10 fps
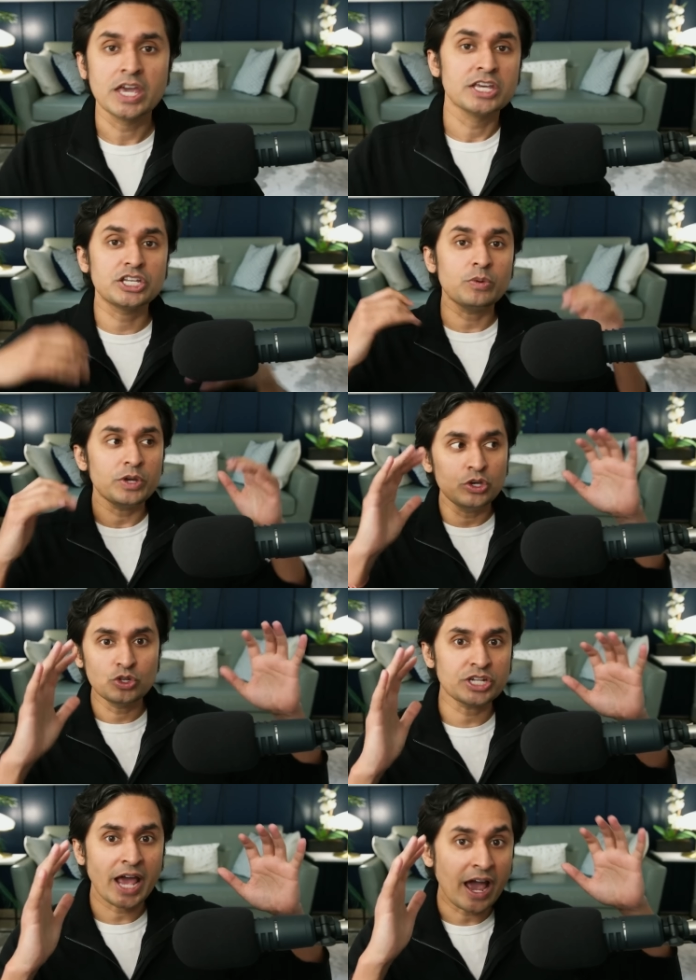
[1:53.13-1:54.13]
See, we used
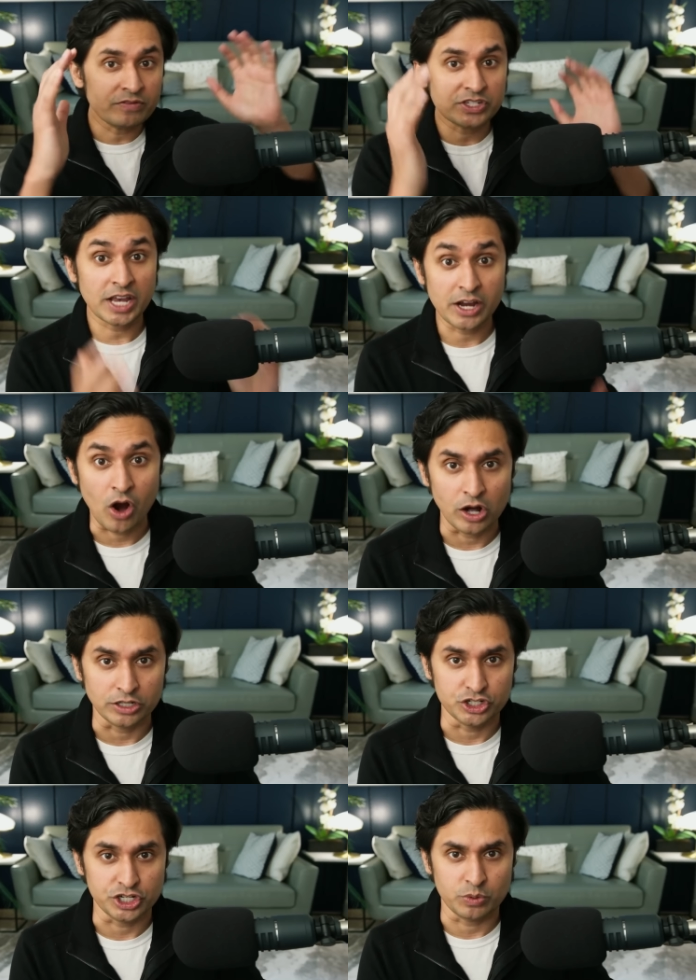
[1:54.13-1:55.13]
to have
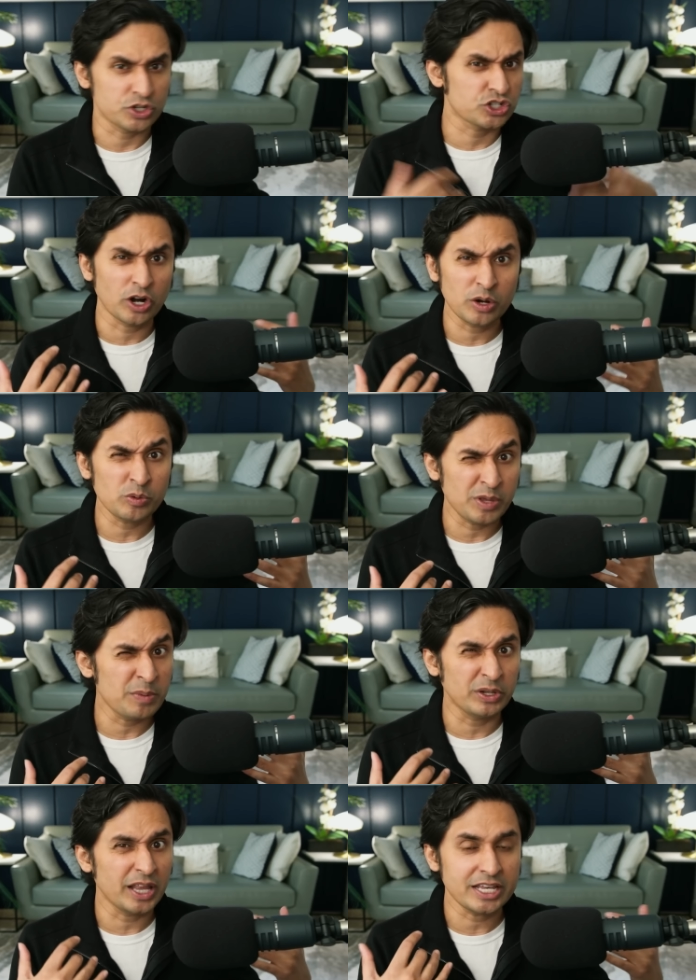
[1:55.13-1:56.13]
psychology, which started with
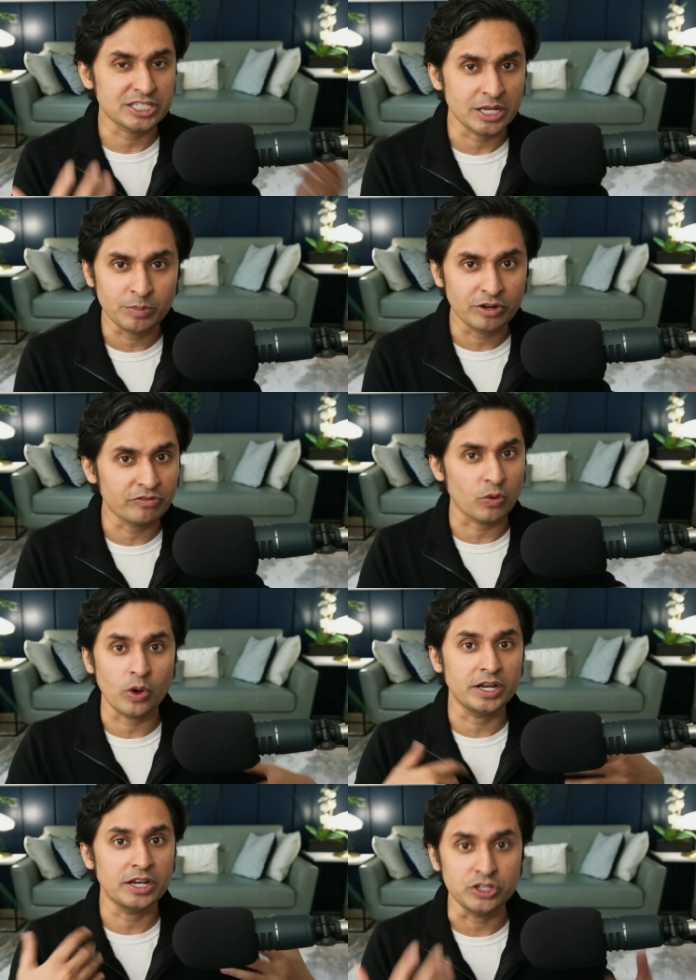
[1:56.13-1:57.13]
people like Sigmund
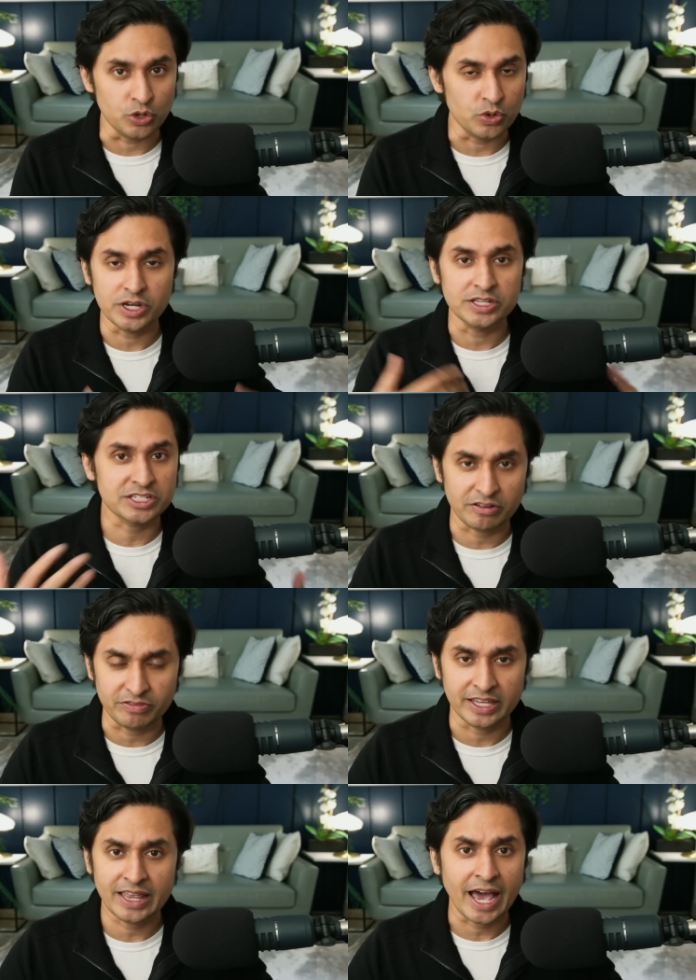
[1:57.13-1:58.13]
Freud and Jung and stuff
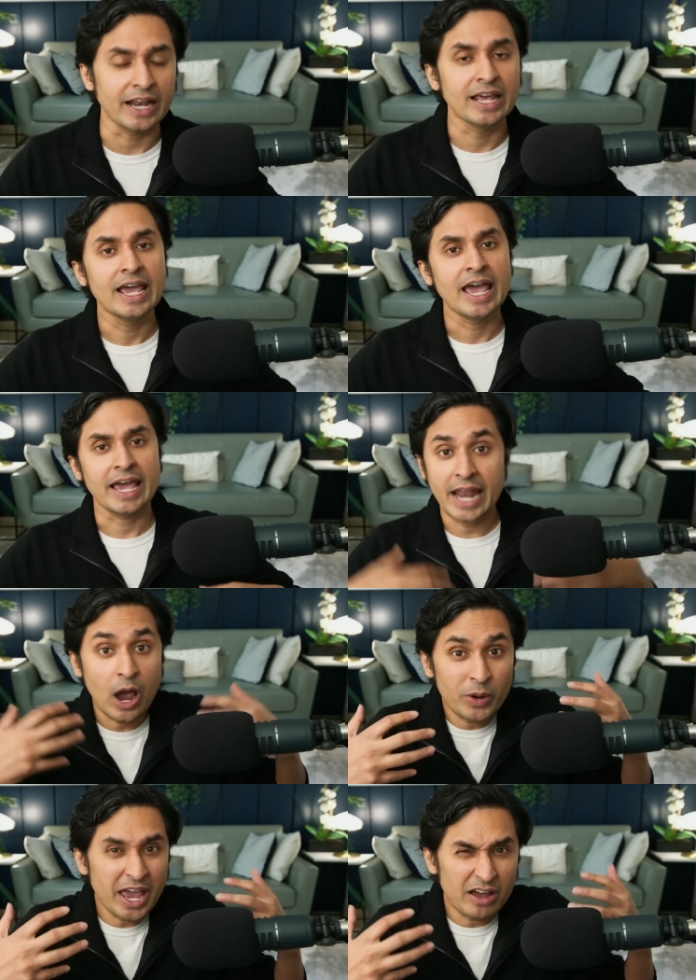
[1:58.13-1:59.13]
like that. And now
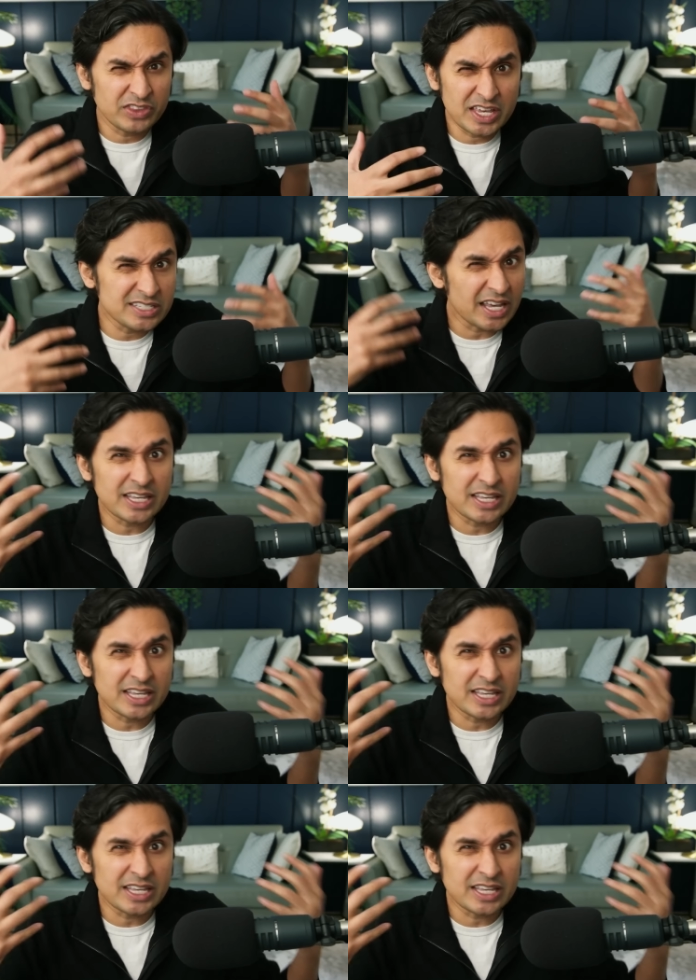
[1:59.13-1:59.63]
we have things like